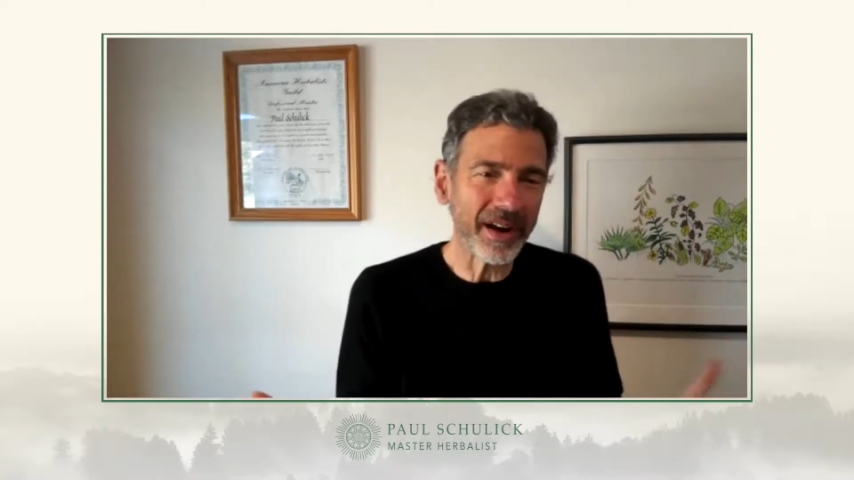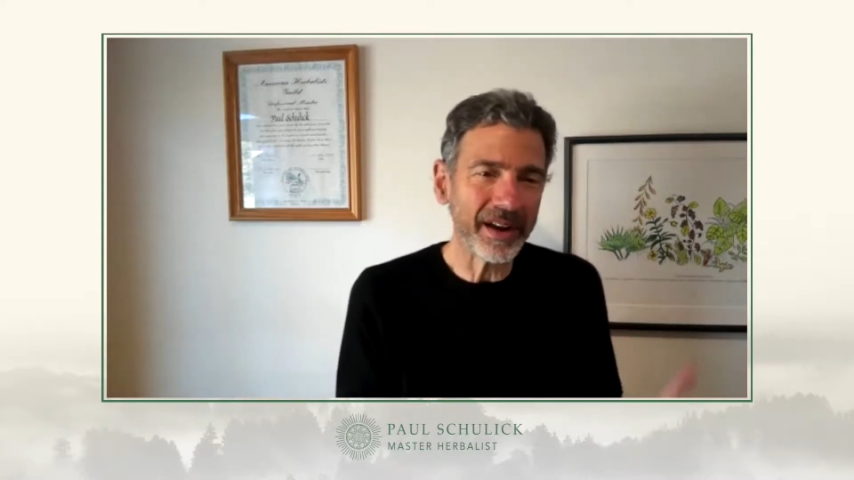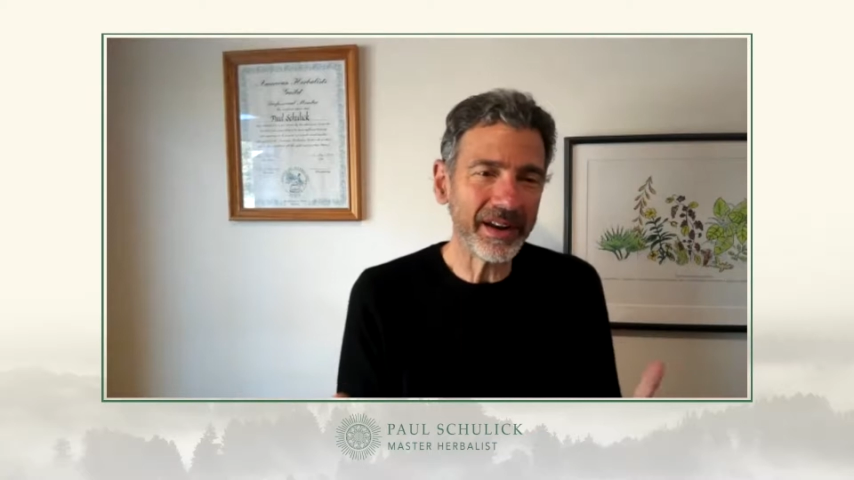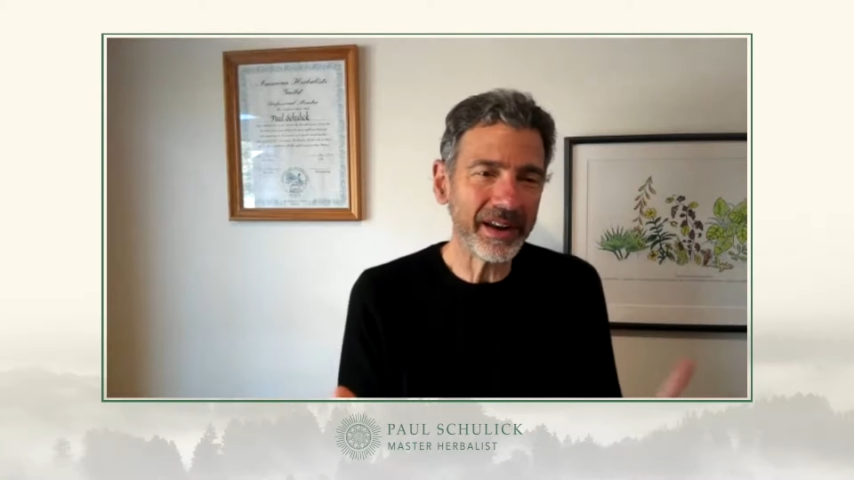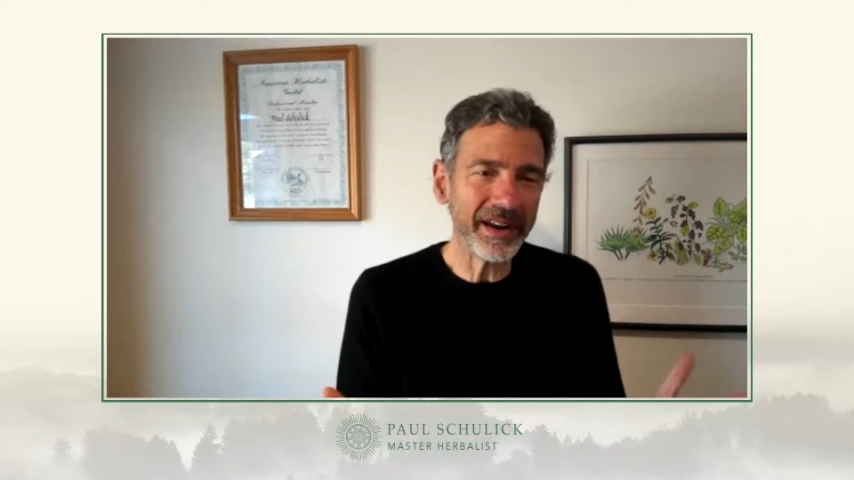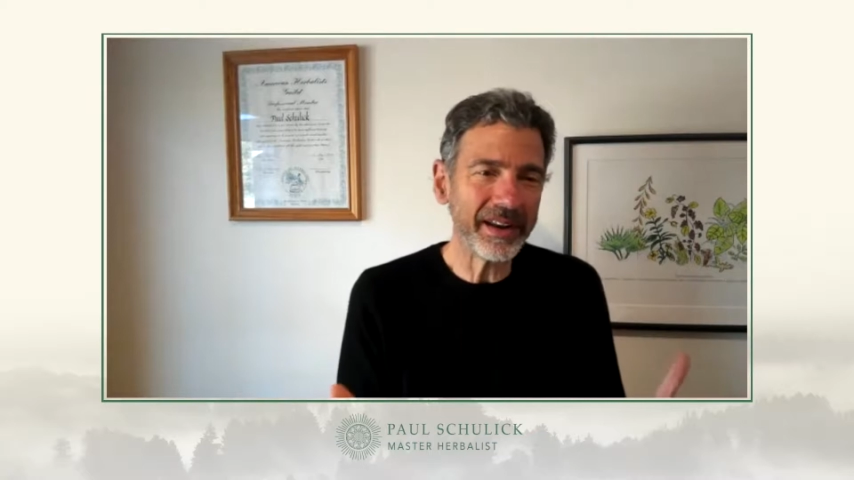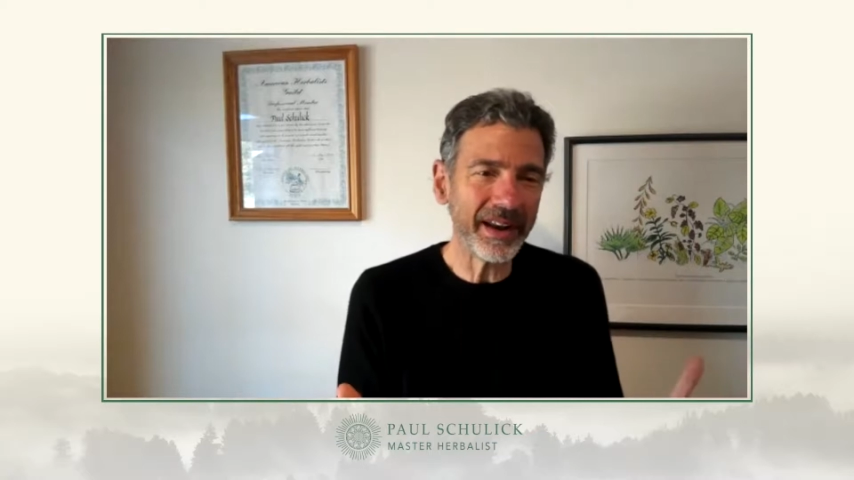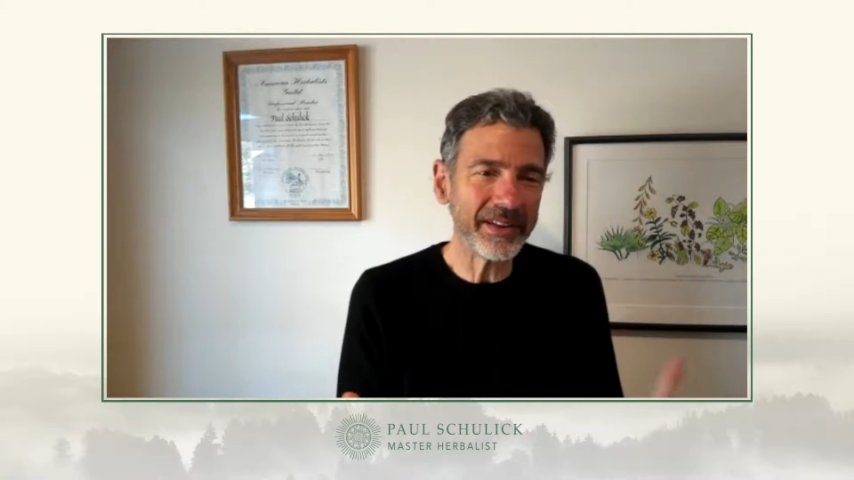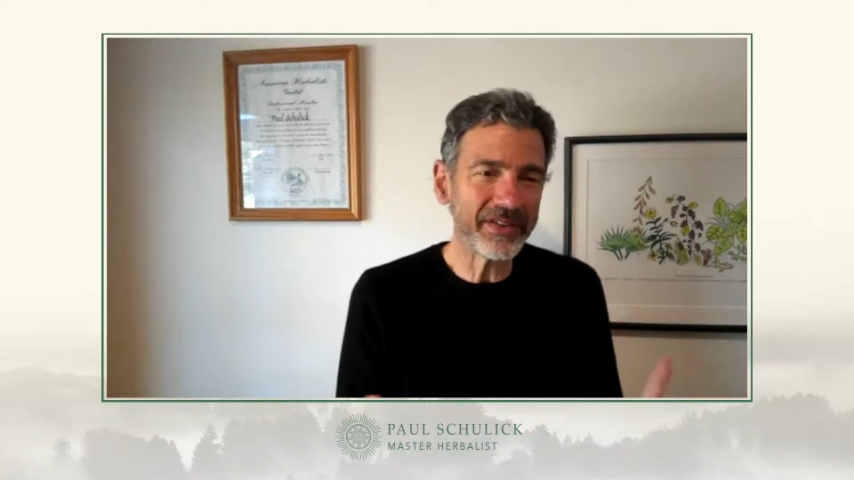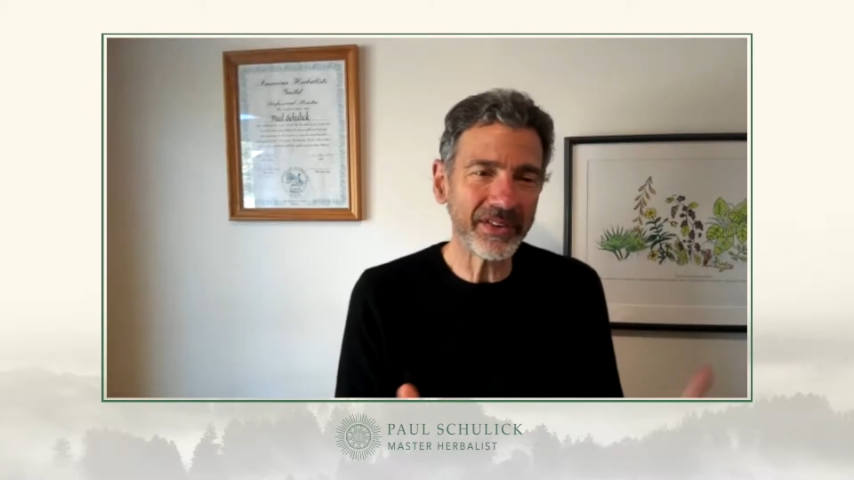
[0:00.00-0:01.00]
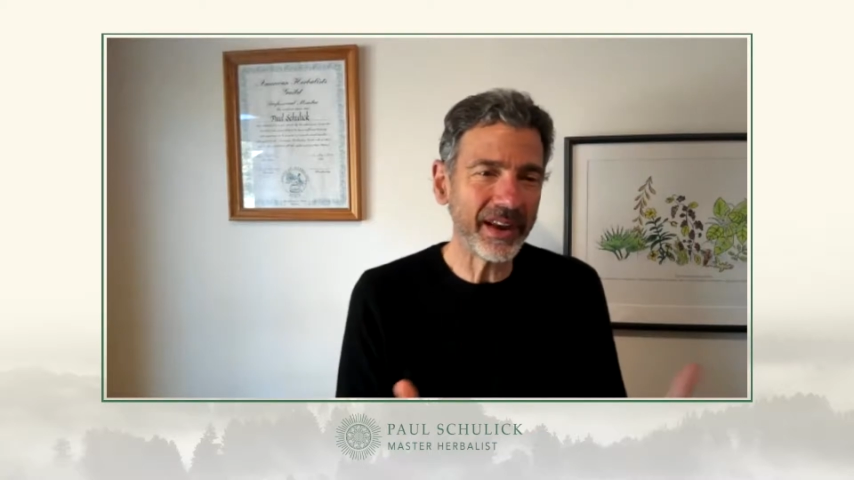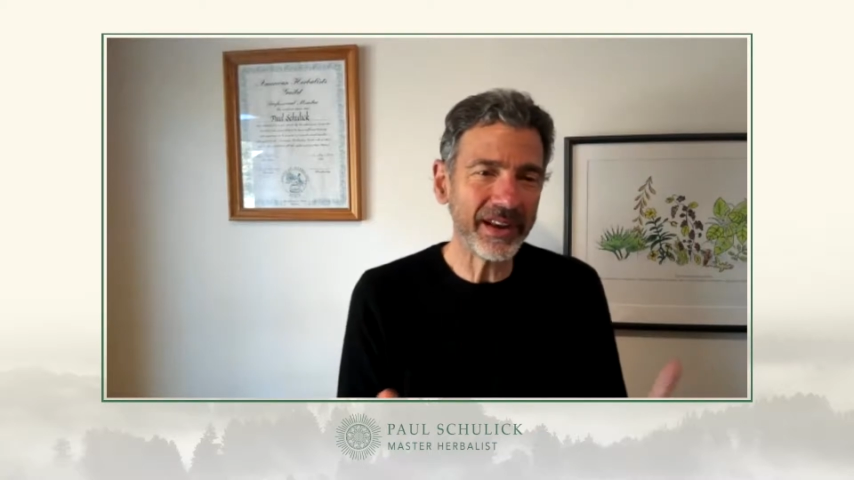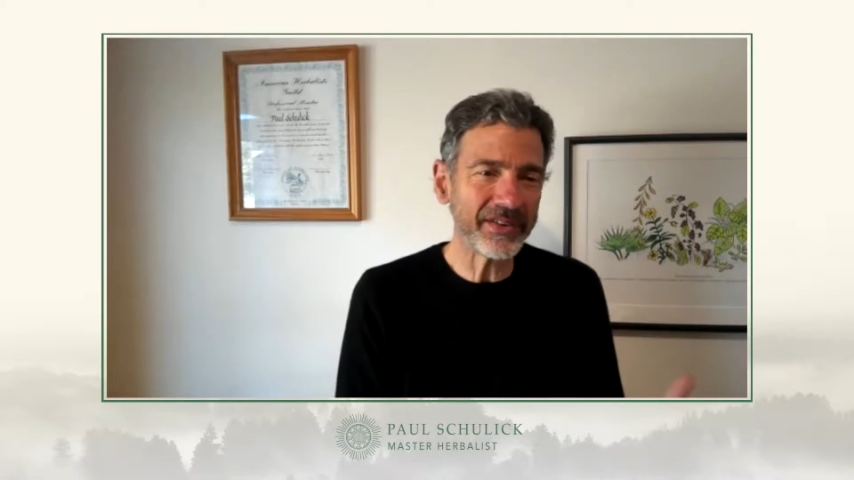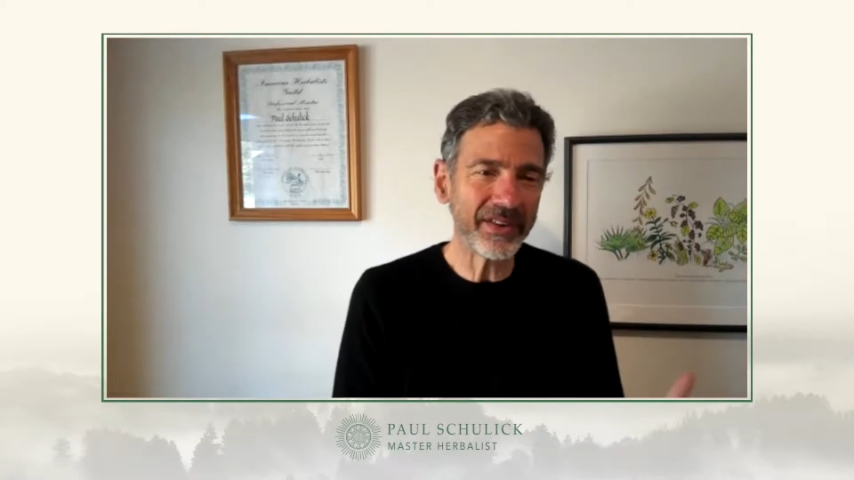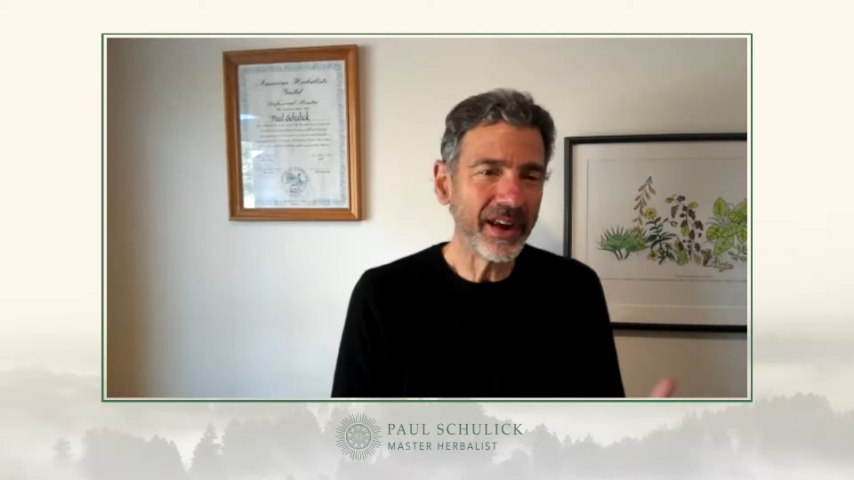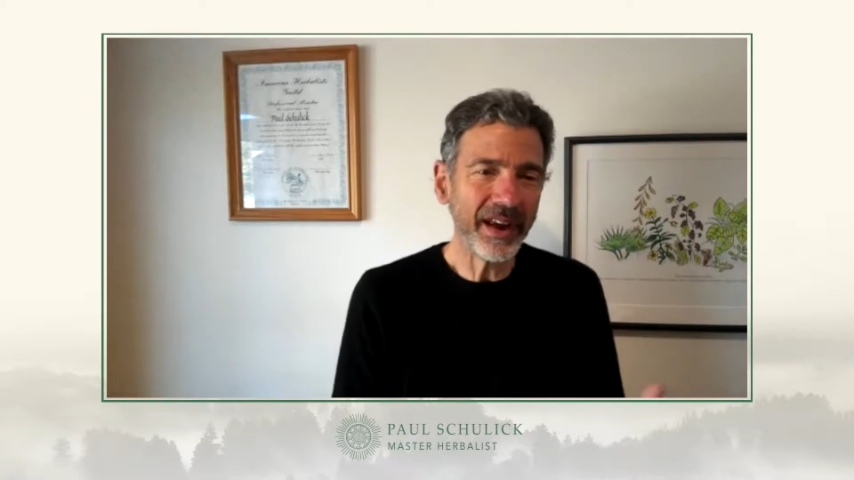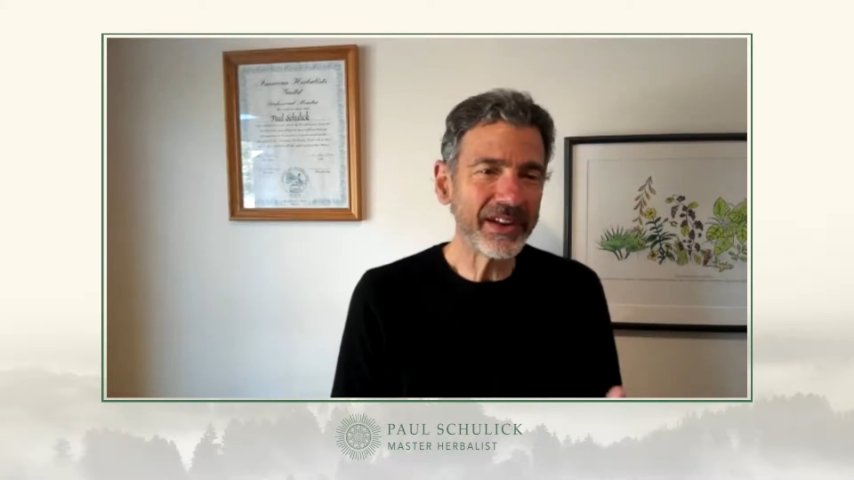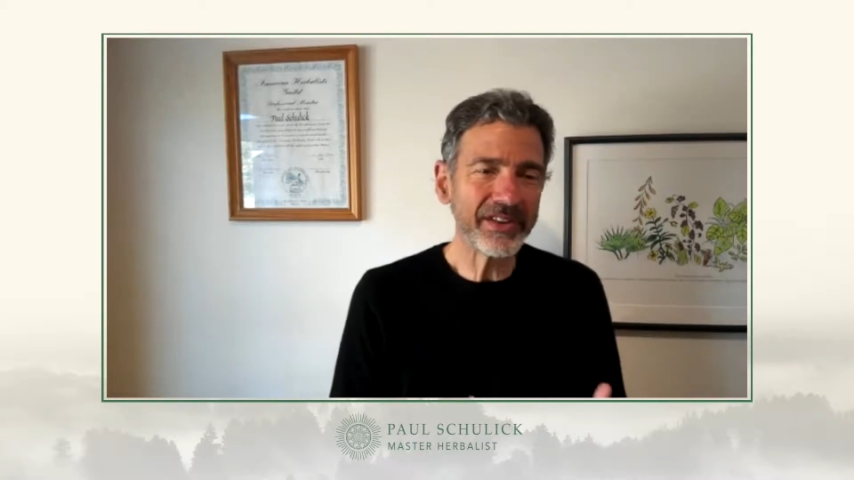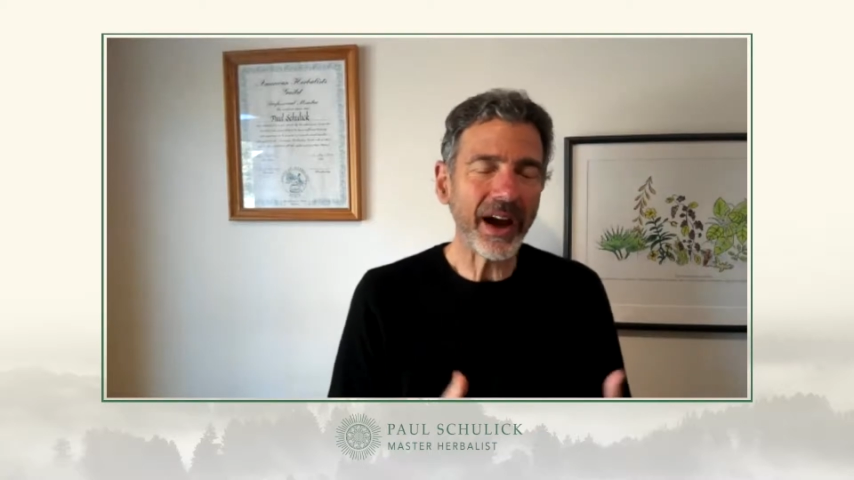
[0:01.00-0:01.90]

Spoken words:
It's